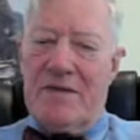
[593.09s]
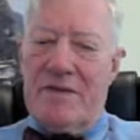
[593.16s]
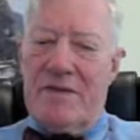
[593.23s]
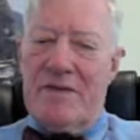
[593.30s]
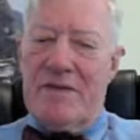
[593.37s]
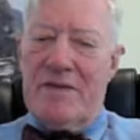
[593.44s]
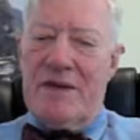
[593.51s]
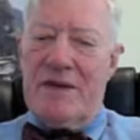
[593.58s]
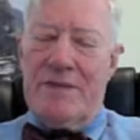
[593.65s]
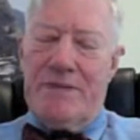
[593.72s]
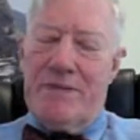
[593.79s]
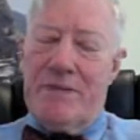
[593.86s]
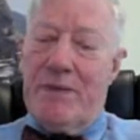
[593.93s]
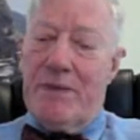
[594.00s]
we
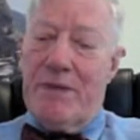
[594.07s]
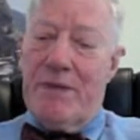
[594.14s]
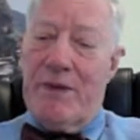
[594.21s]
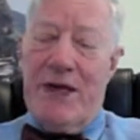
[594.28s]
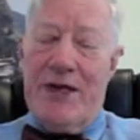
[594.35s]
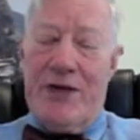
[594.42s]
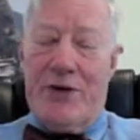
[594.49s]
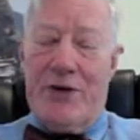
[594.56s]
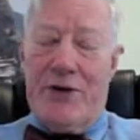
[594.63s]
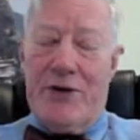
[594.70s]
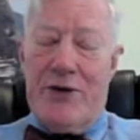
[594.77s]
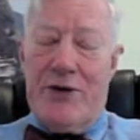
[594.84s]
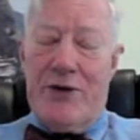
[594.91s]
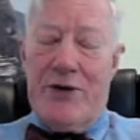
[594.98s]
really tried to
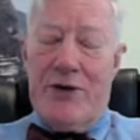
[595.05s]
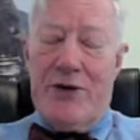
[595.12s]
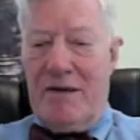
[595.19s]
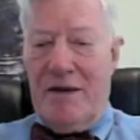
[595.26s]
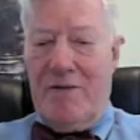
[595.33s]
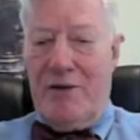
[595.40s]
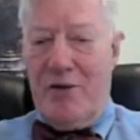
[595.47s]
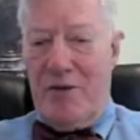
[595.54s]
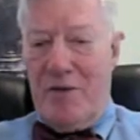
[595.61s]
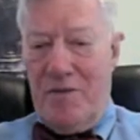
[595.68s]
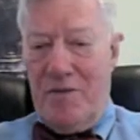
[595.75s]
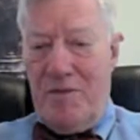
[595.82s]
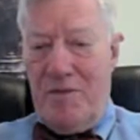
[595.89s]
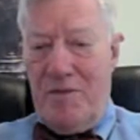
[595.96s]
lay out a full
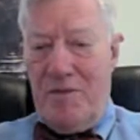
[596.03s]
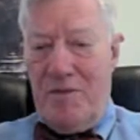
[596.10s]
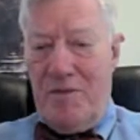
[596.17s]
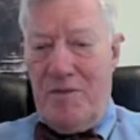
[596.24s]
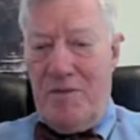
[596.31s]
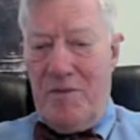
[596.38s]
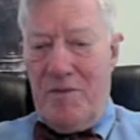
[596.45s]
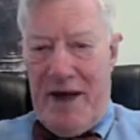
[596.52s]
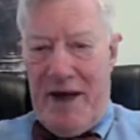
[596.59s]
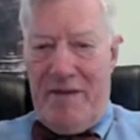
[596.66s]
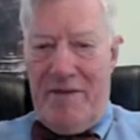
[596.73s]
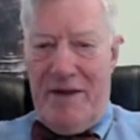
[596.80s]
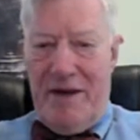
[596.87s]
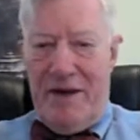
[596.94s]
plan.
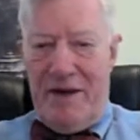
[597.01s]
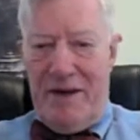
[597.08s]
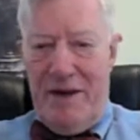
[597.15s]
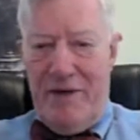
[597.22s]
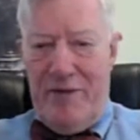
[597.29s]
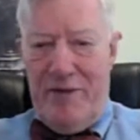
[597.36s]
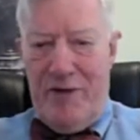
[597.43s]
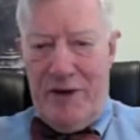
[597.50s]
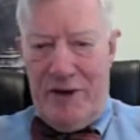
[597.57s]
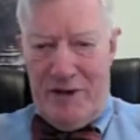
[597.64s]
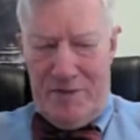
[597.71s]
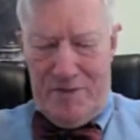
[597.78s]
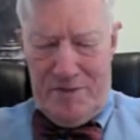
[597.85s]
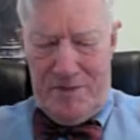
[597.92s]
If
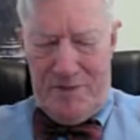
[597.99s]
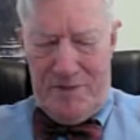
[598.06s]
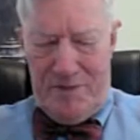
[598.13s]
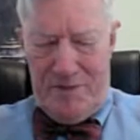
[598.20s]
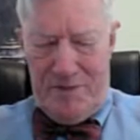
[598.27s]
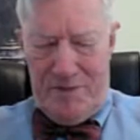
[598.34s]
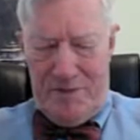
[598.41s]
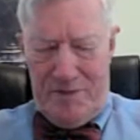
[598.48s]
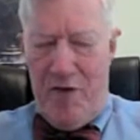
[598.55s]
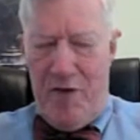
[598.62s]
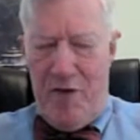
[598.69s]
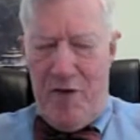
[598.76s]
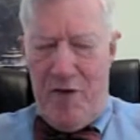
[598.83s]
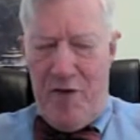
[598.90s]

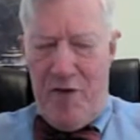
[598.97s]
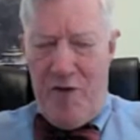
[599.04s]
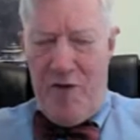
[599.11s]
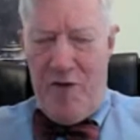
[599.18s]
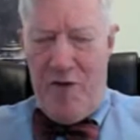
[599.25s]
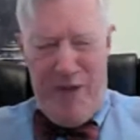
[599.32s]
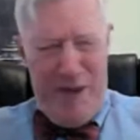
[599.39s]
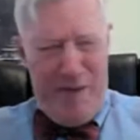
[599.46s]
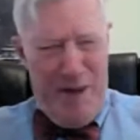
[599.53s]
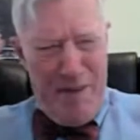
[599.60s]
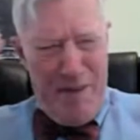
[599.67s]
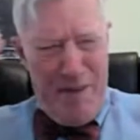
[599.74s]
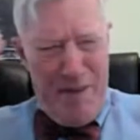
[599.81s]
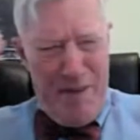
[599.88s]
the money, my
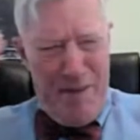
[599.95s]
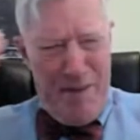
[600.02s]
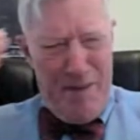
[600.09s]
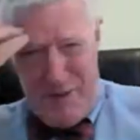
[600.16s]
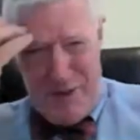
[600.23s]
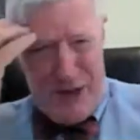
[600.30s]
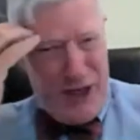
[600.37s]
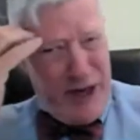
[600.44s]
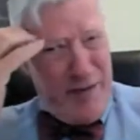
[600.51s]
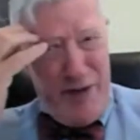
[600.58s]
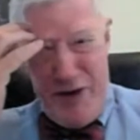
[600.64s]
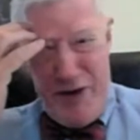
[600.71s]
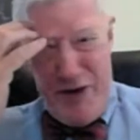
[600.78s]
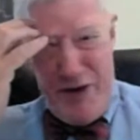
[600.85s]
memory is it was $10 million.